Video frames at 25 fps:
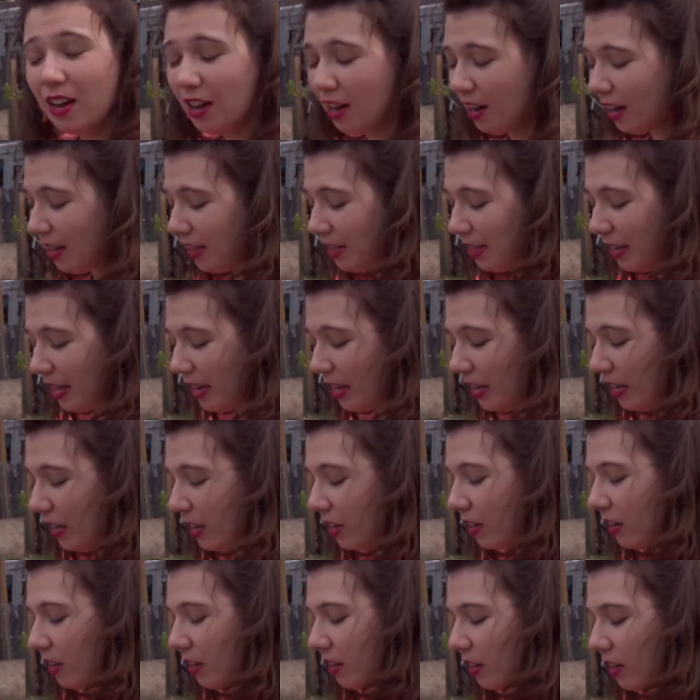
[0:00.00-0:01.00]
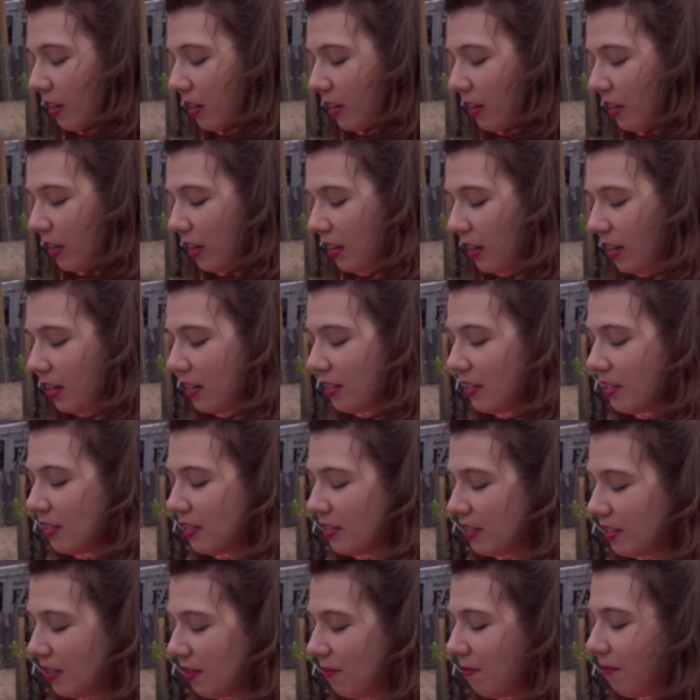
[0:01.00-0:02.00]
I think
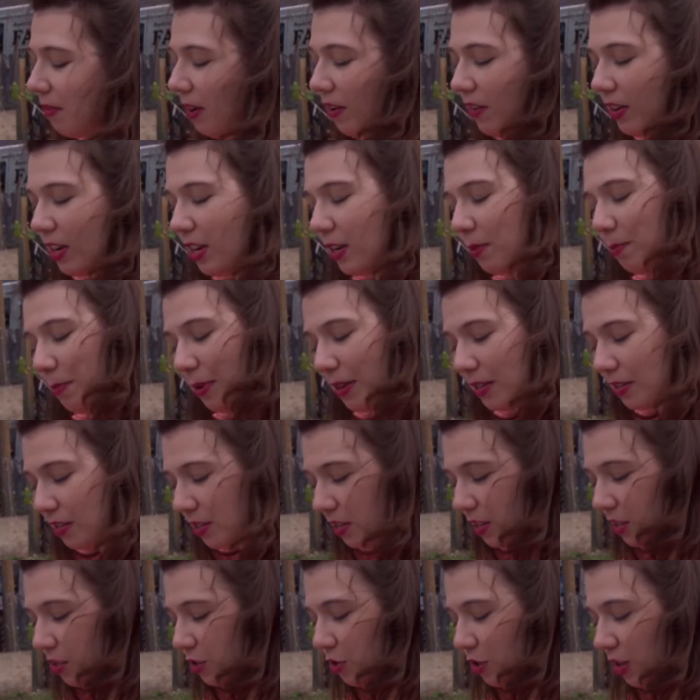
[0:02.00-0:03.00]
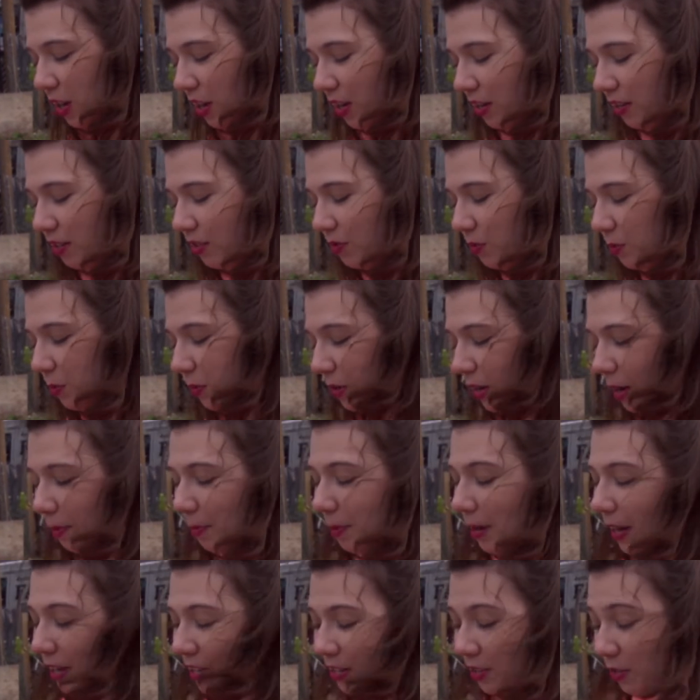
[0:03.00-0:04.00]
it's a very good message, and what I
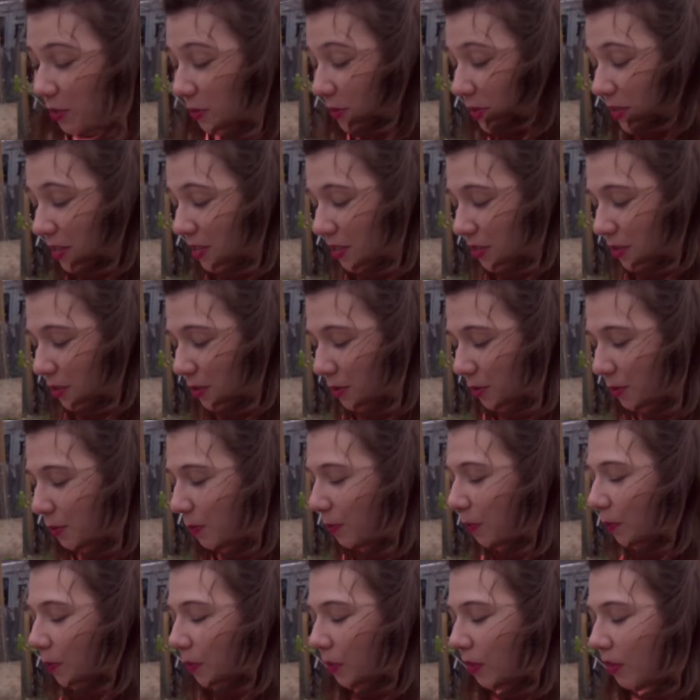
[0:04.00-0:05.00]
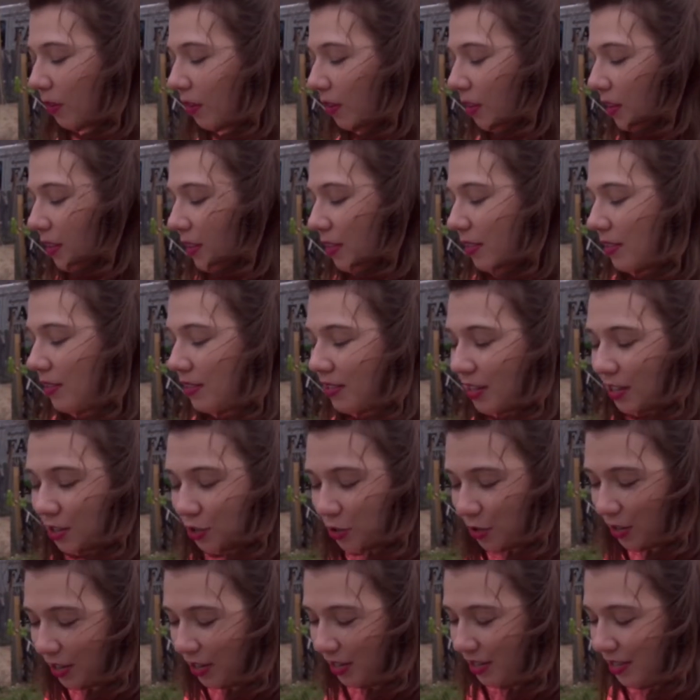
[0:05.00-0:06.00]
plan to do is to
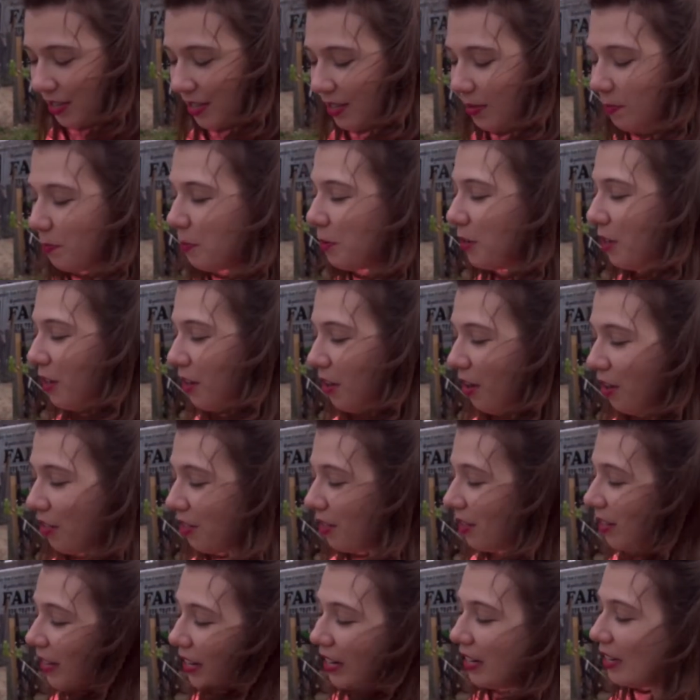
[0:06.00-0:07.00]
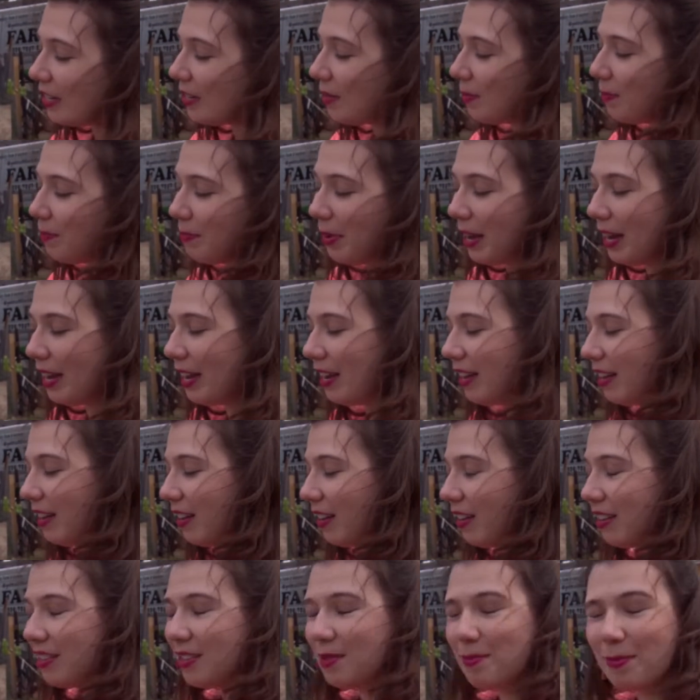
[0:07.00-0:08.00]
stitch this, put it on the lid, make
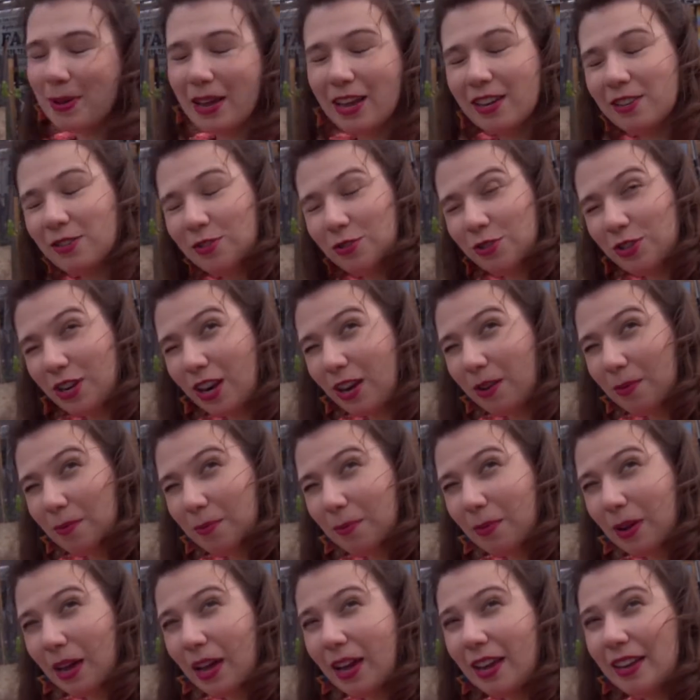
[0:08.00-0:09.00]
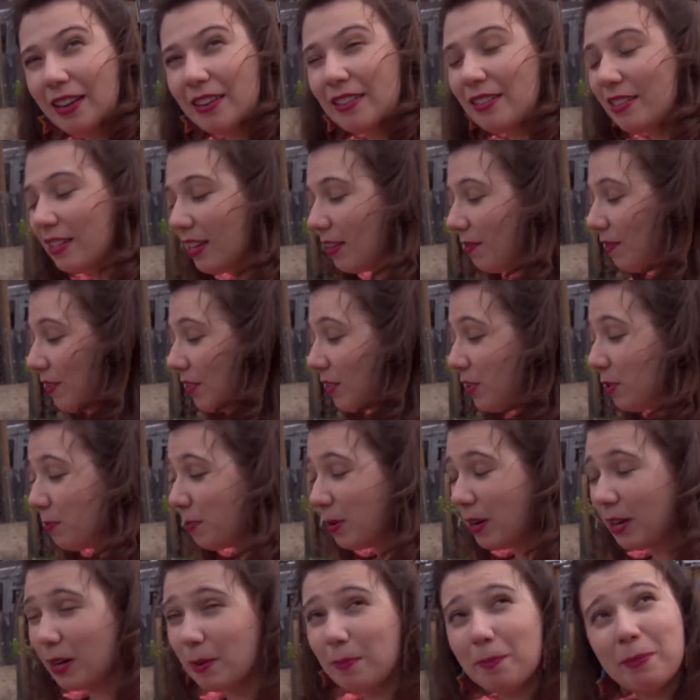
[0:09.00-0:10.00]
tomato jam, and give it to
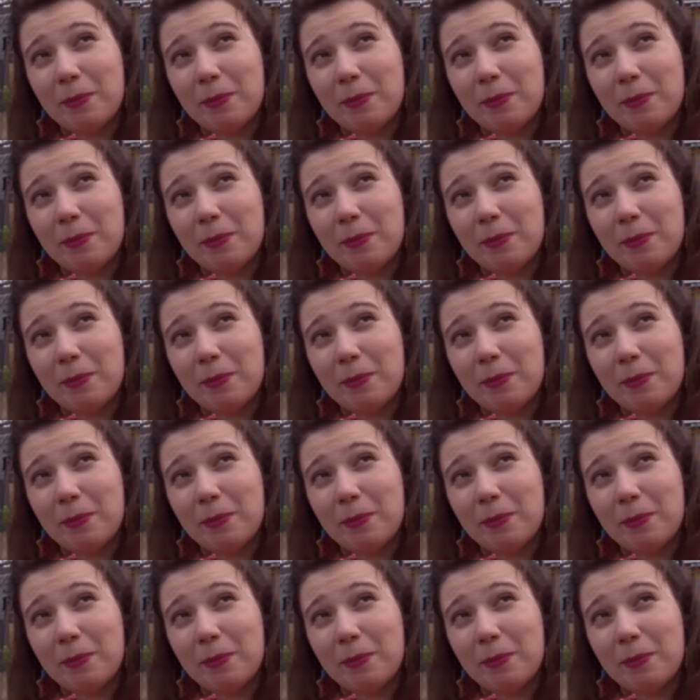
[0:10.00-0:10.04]
my